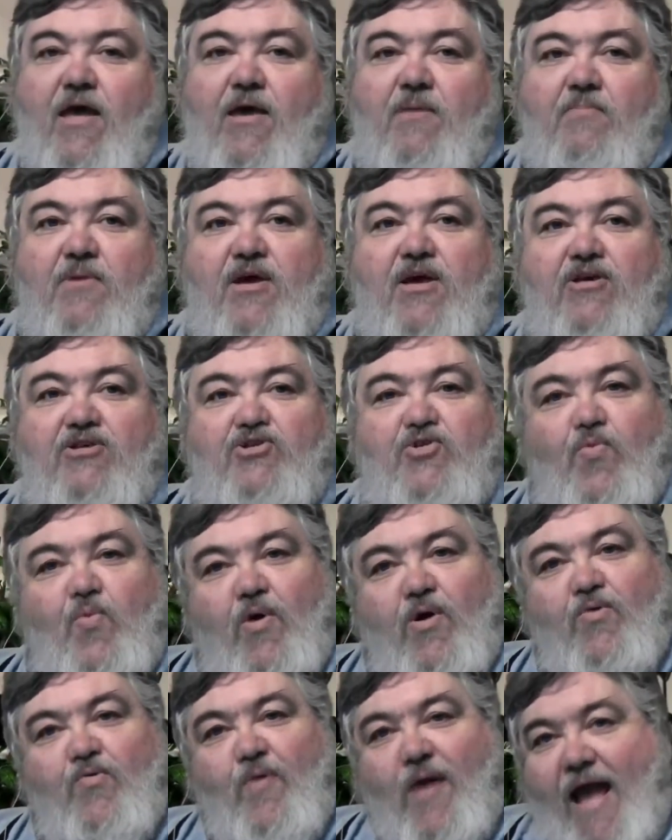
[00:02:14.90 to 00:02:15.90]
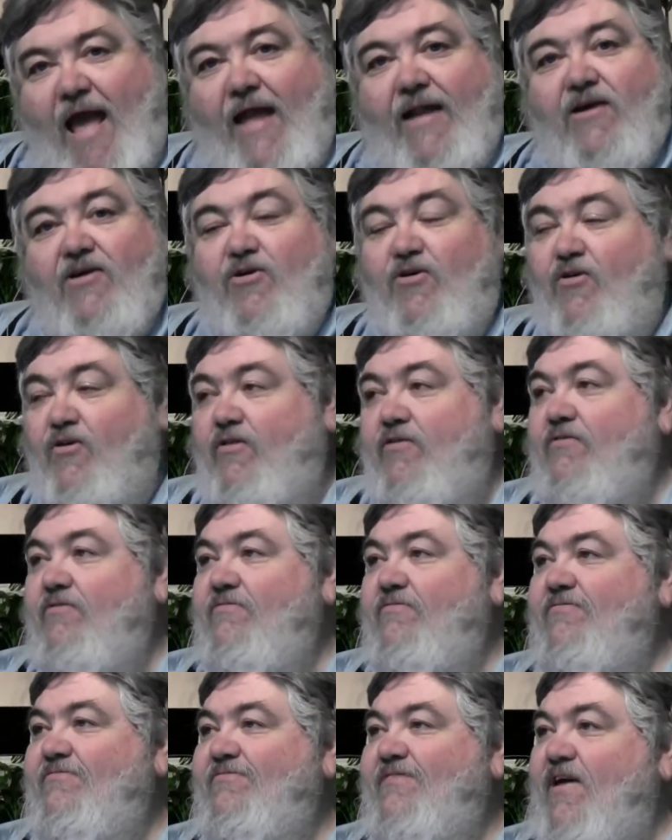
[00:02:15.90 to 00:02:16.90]
because the word radical,
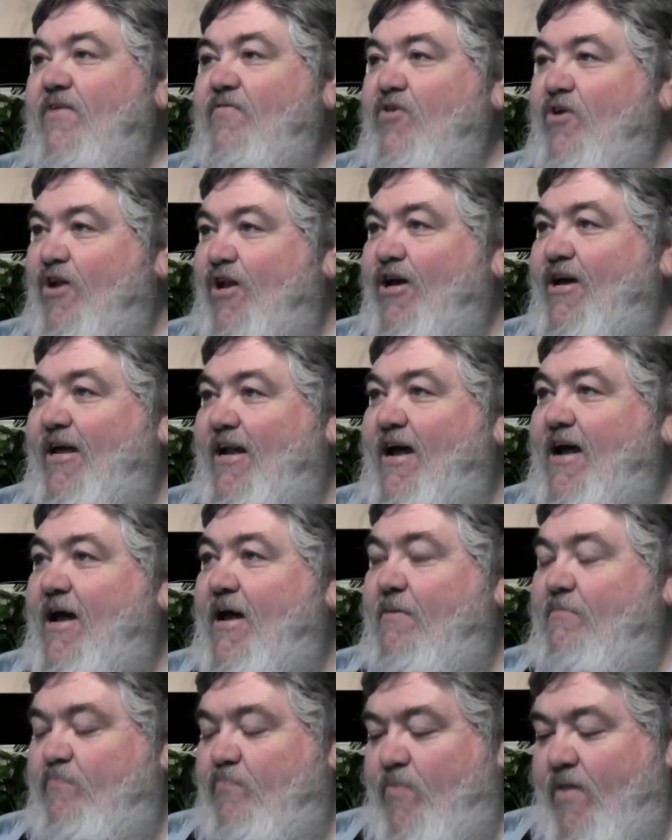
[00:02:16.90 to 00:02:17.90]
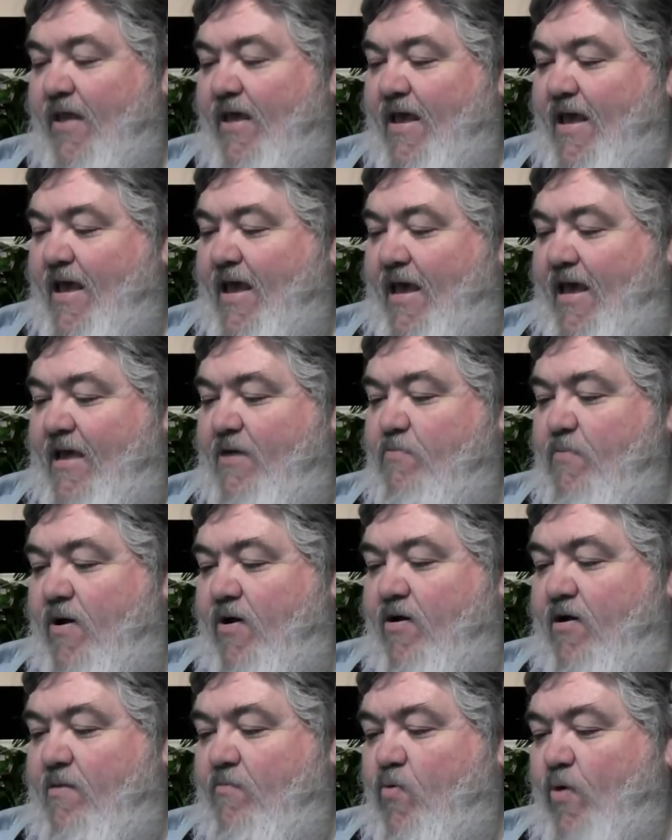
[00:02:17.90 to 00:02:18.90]
if you look it up, in
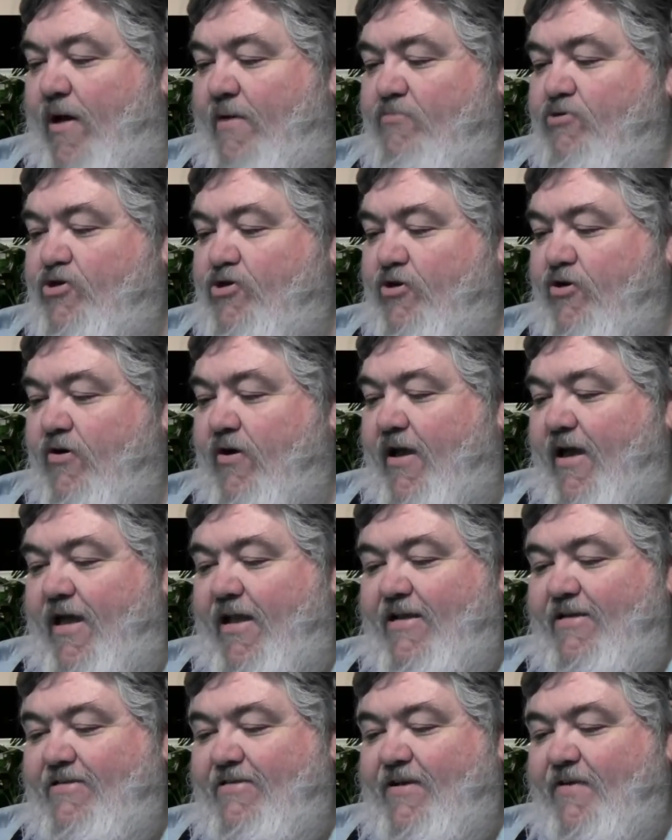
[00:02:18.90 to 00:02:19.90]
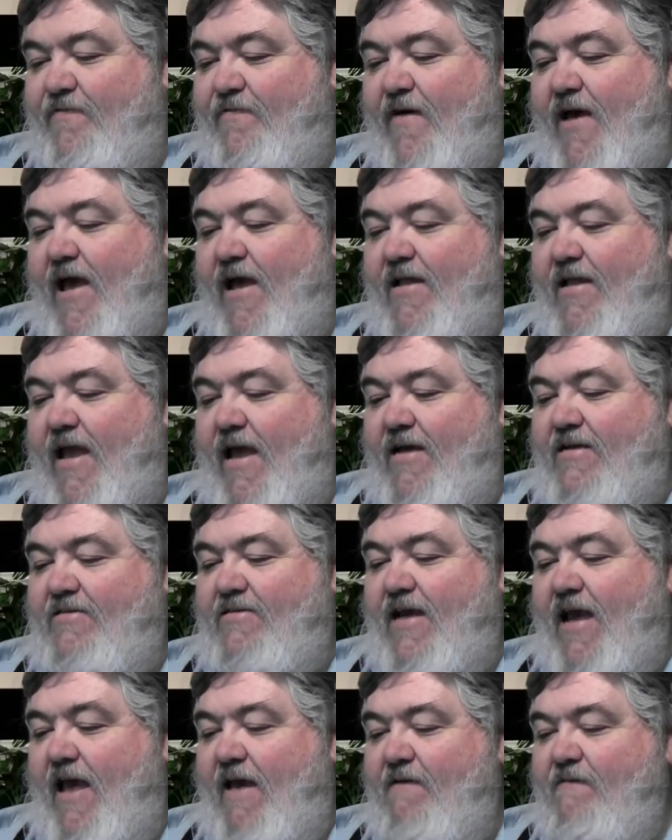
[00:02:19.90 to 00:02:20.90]
Merriam-Webster, it is defined as
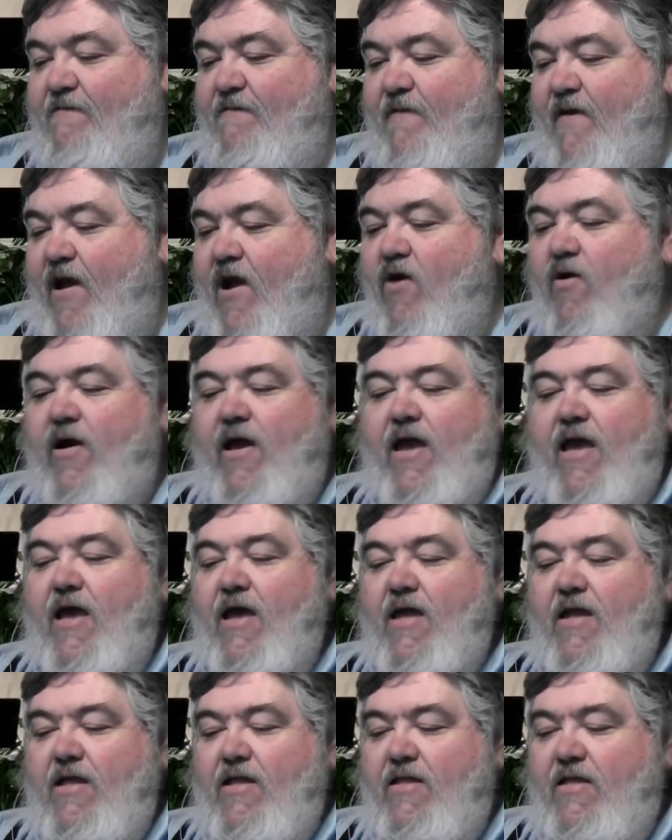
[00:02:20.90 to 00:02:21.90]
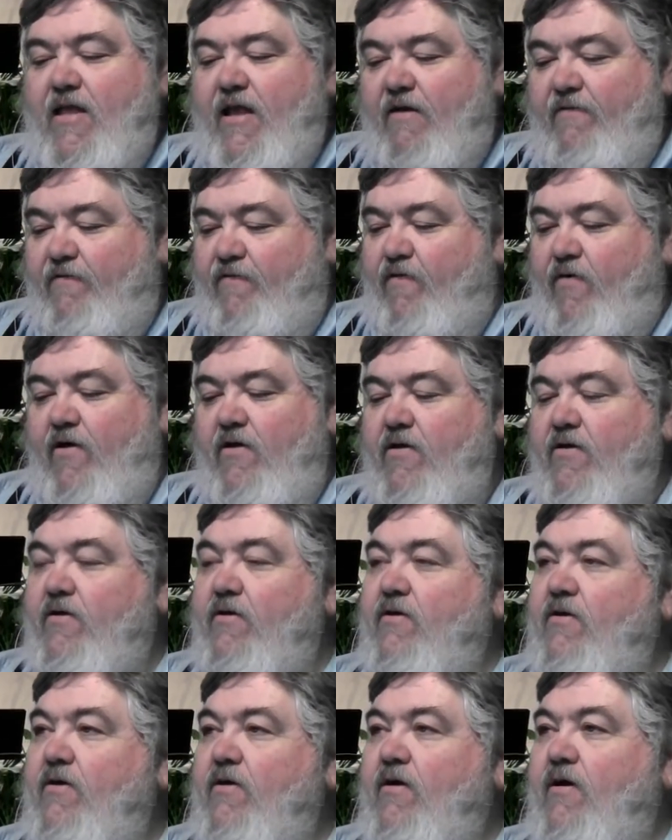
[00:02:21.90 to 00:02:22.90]
very different
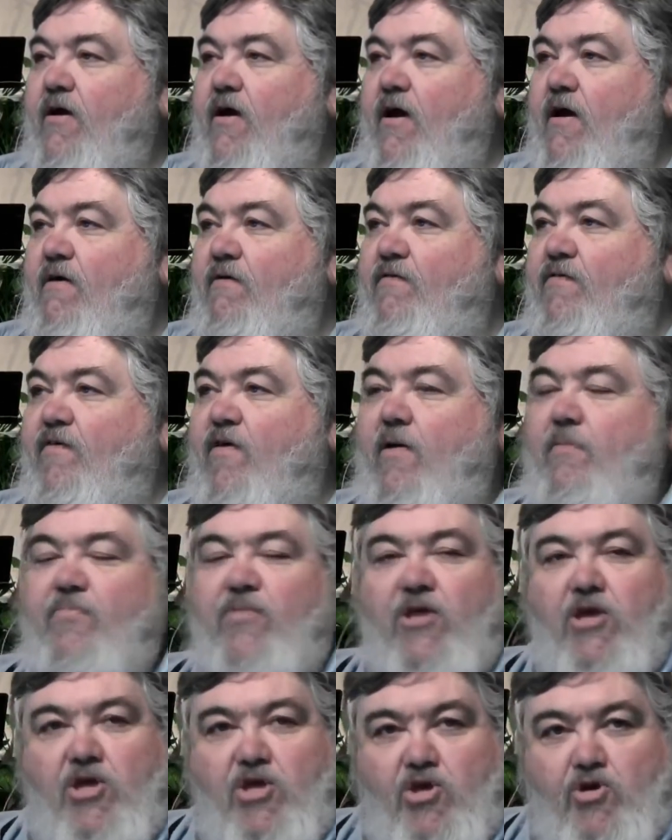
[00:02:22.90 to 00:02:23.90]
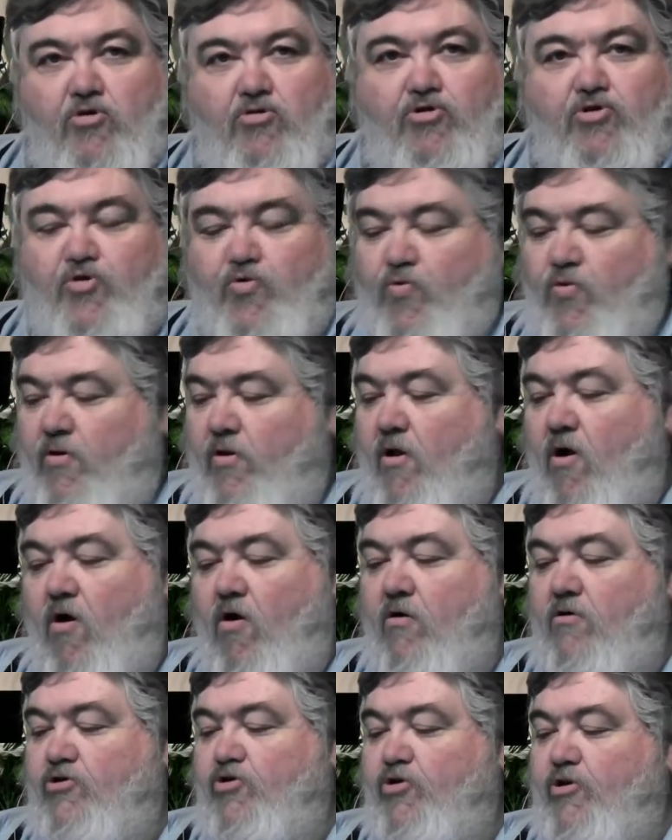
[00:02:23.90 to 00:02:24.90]
from the usual
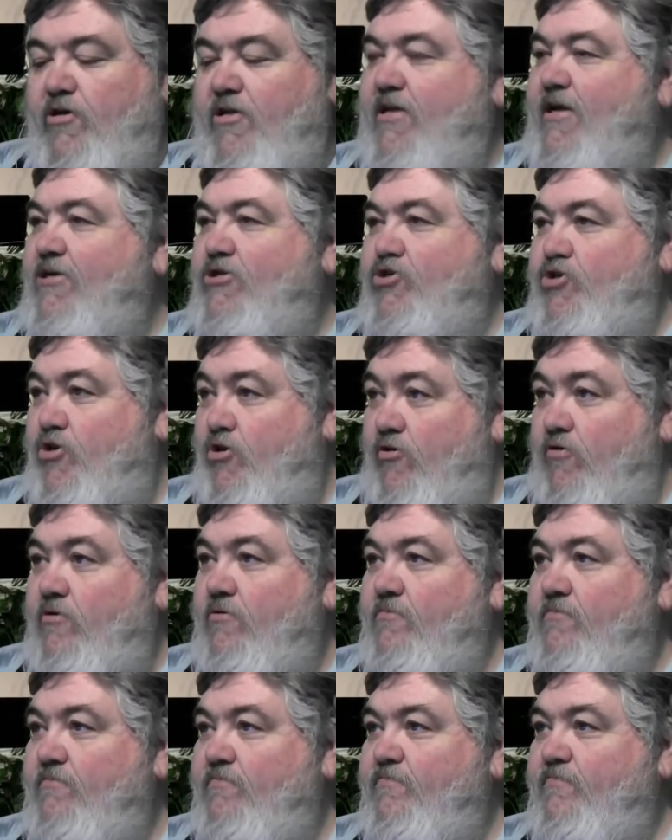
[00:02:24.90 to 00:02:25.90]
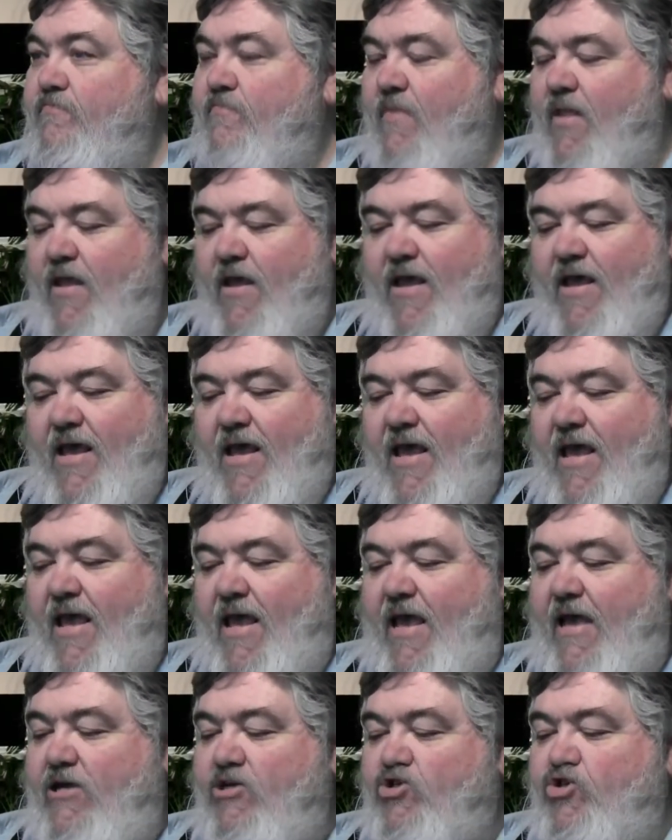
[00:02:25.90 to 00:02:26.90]
or traditional,
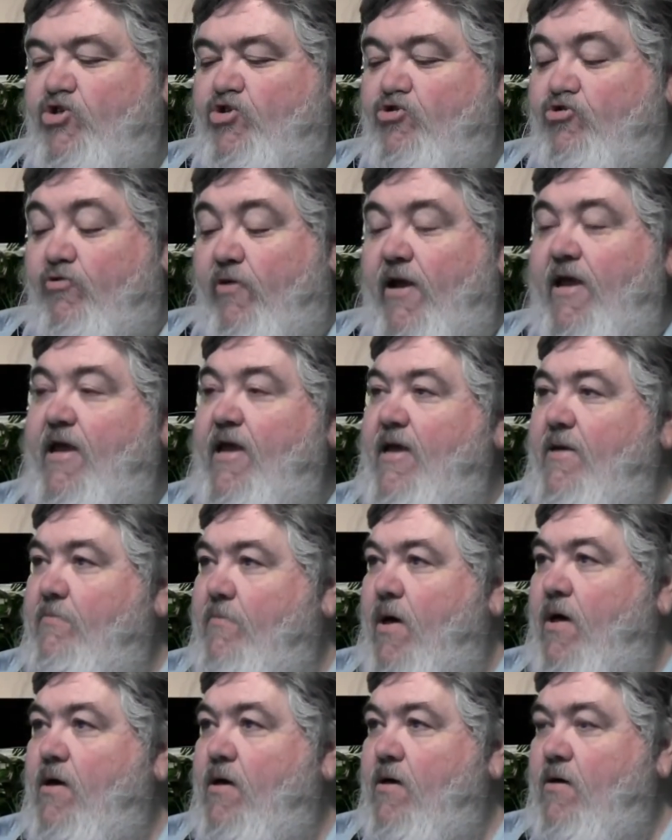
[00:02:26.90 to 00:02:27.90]
extreme,